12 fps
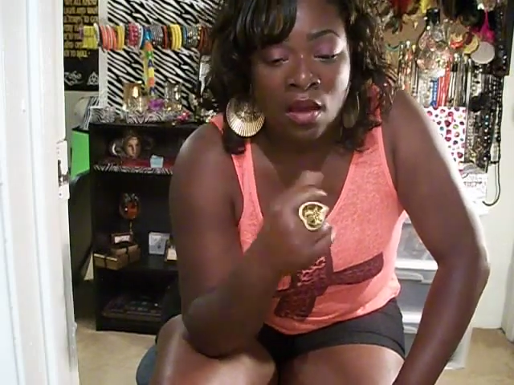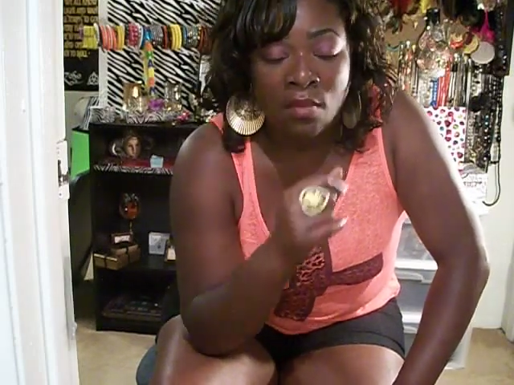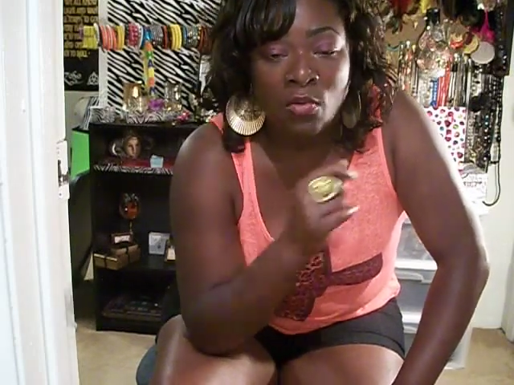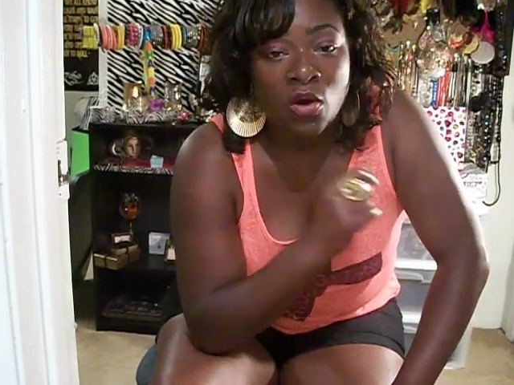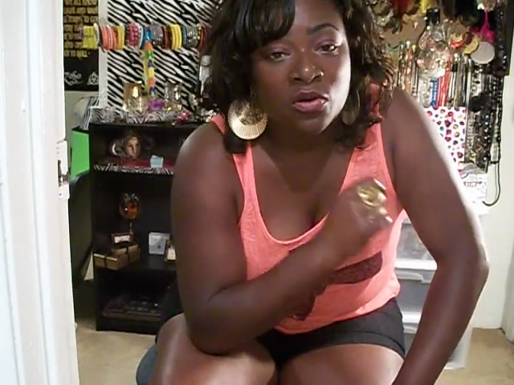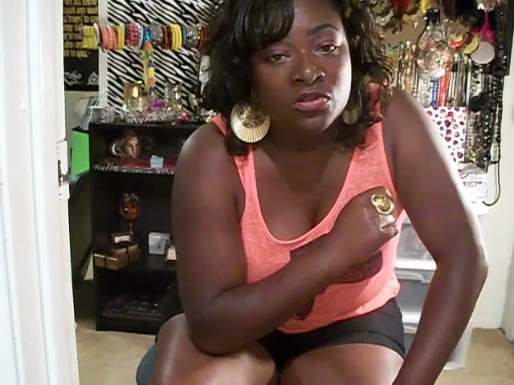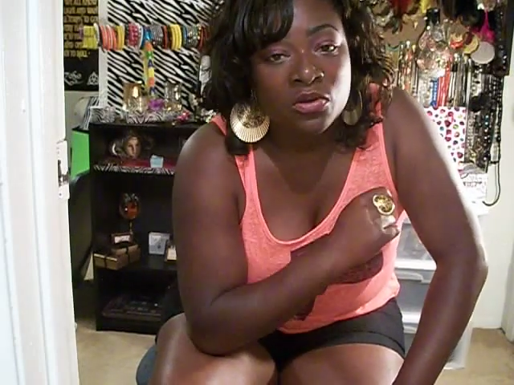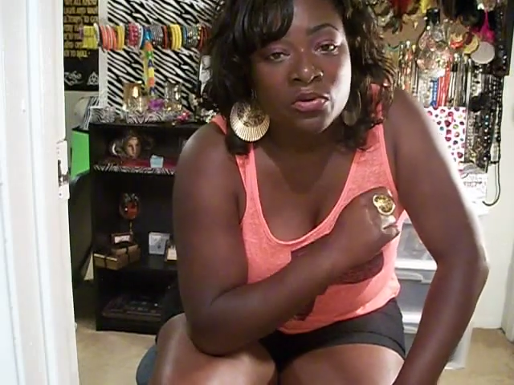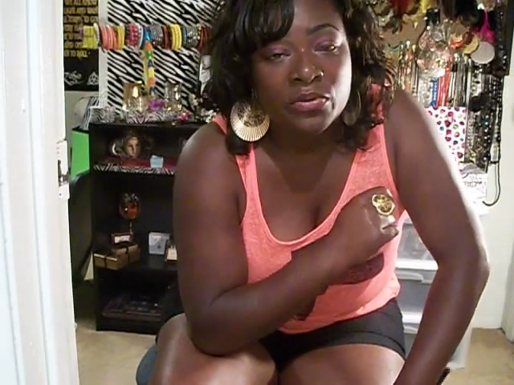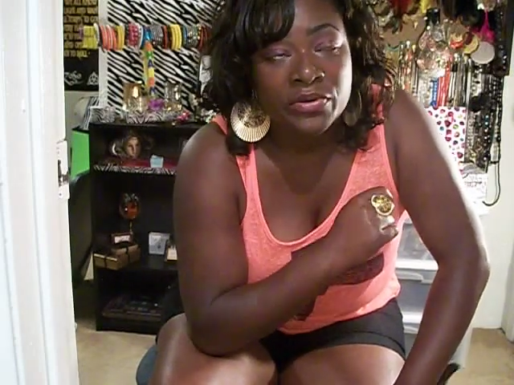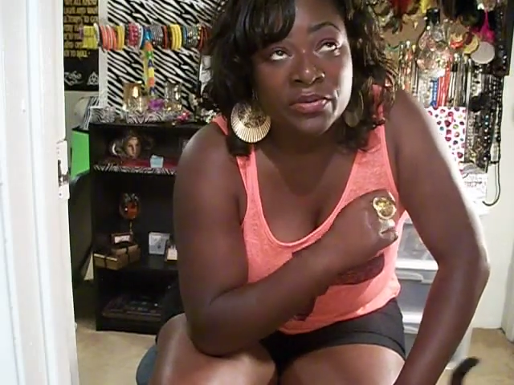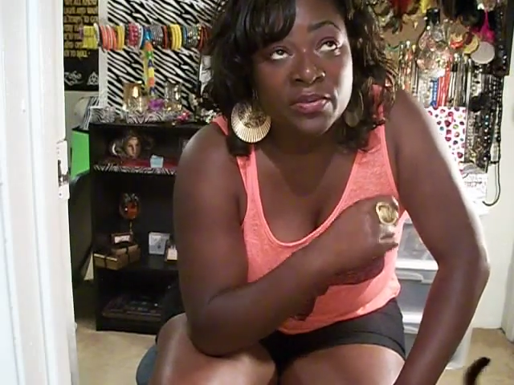I'm also
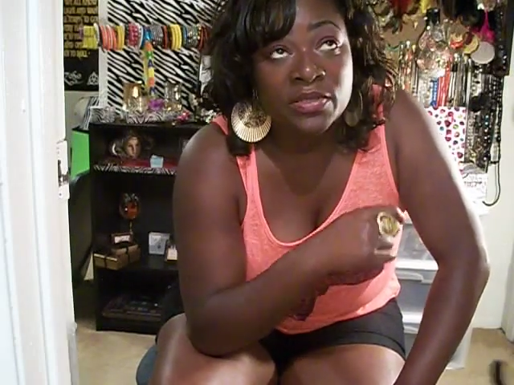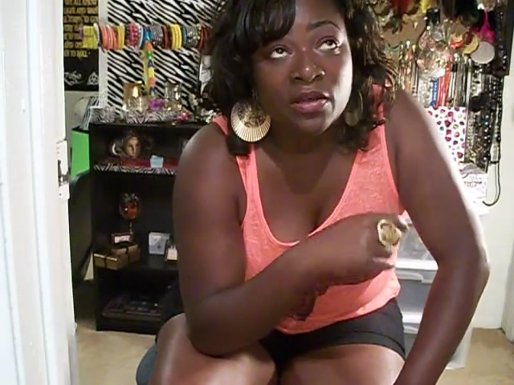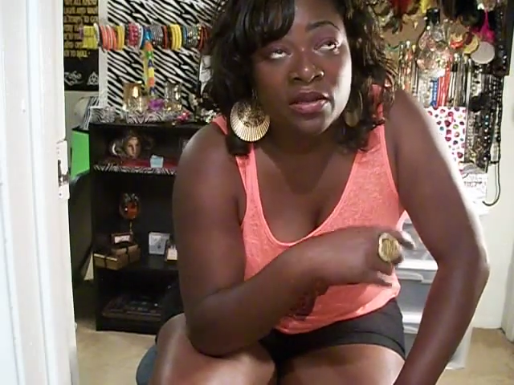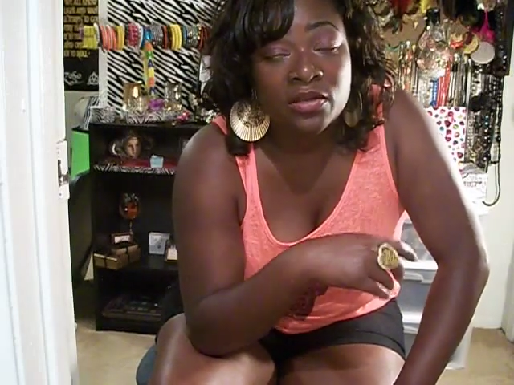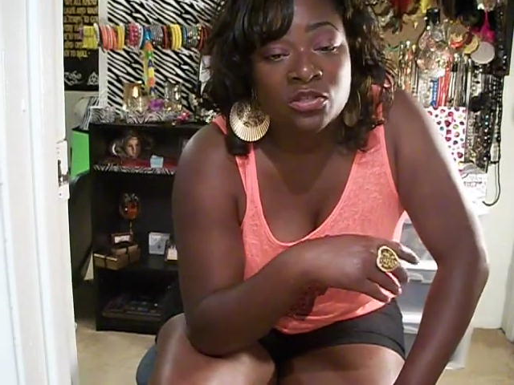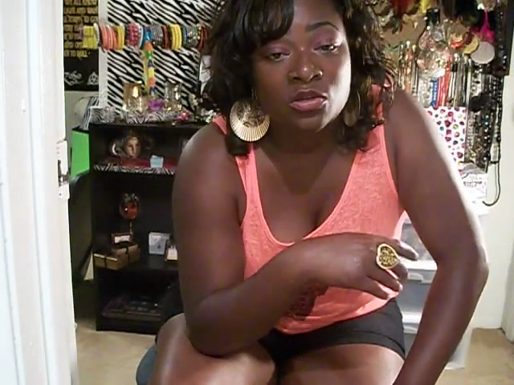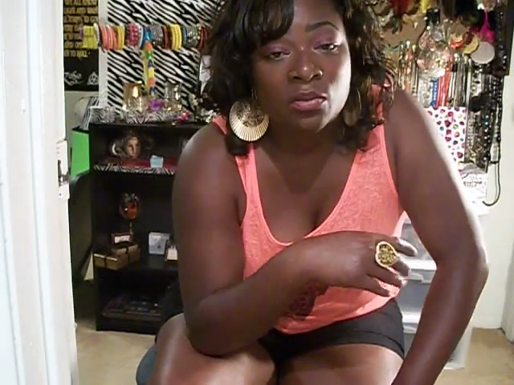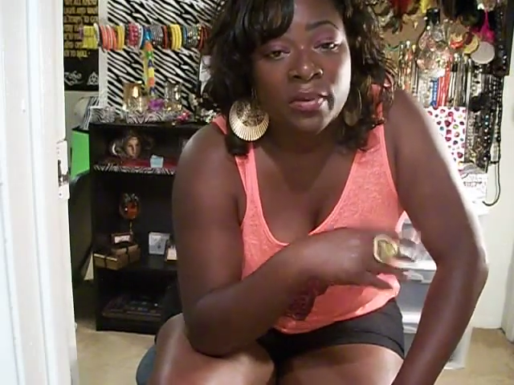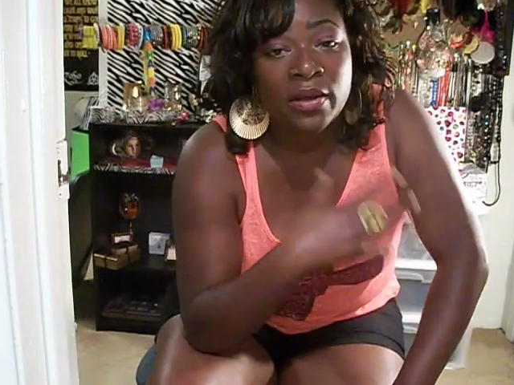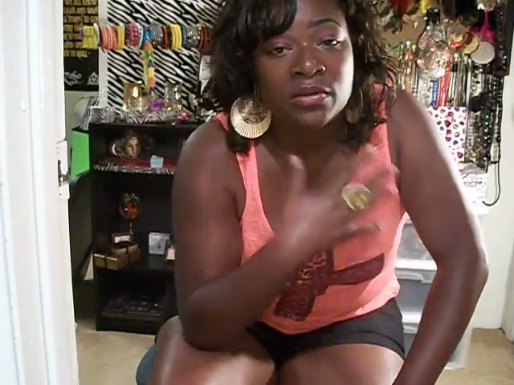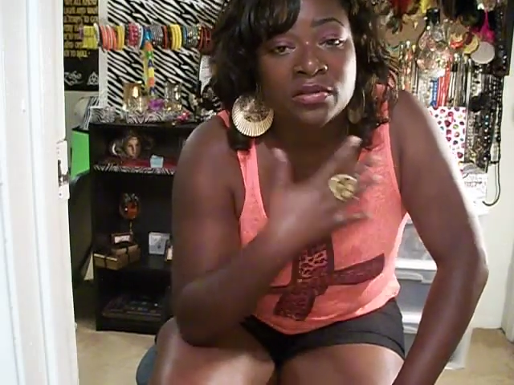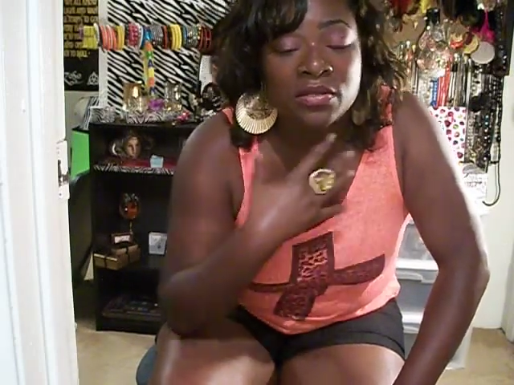going to be talking to you
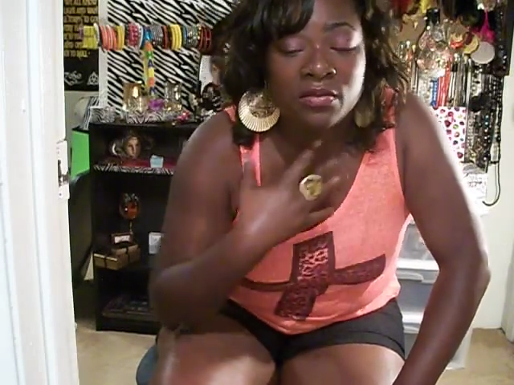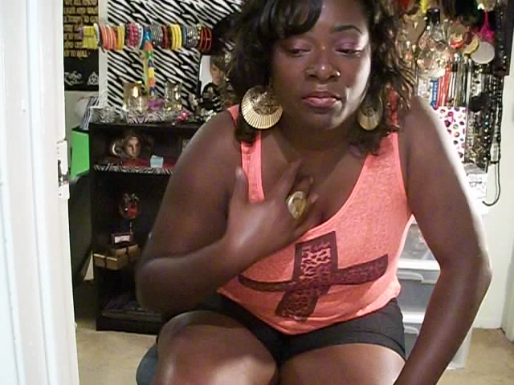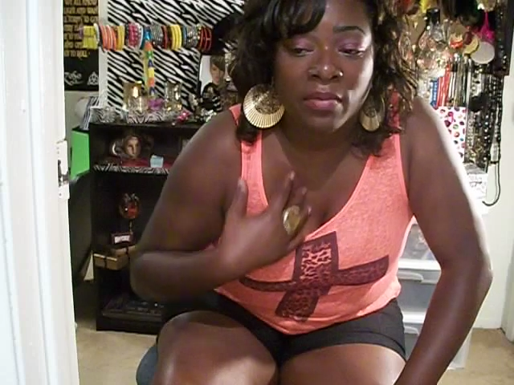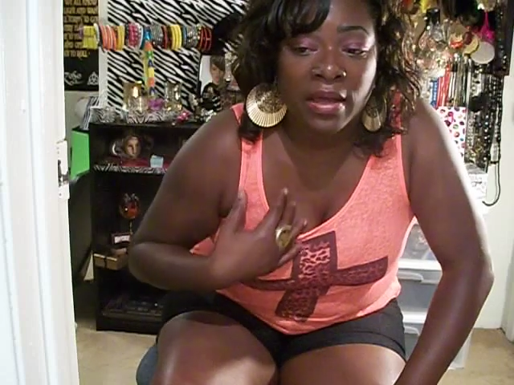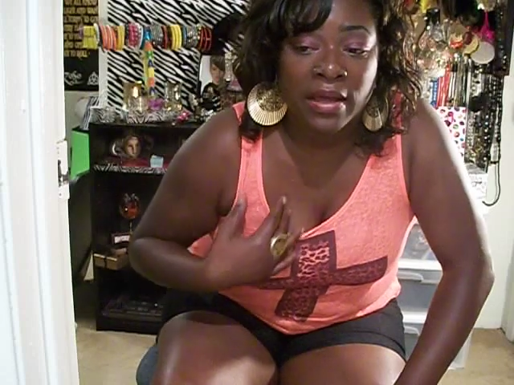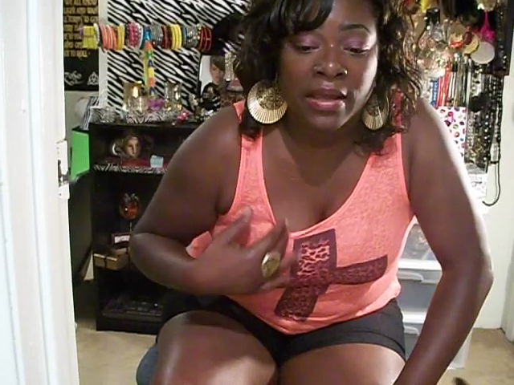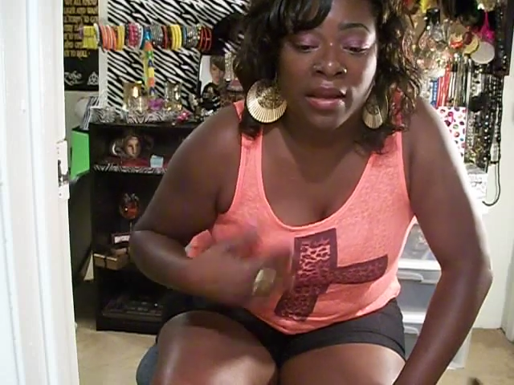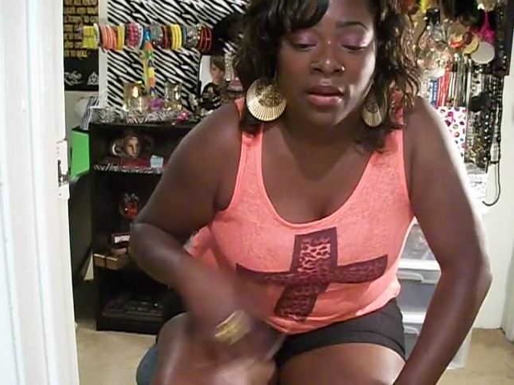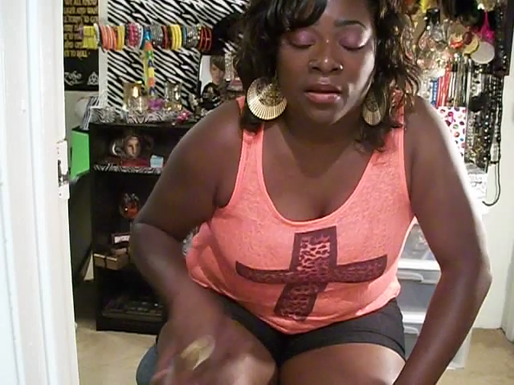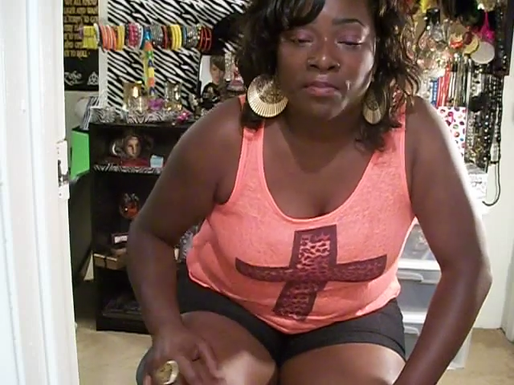about my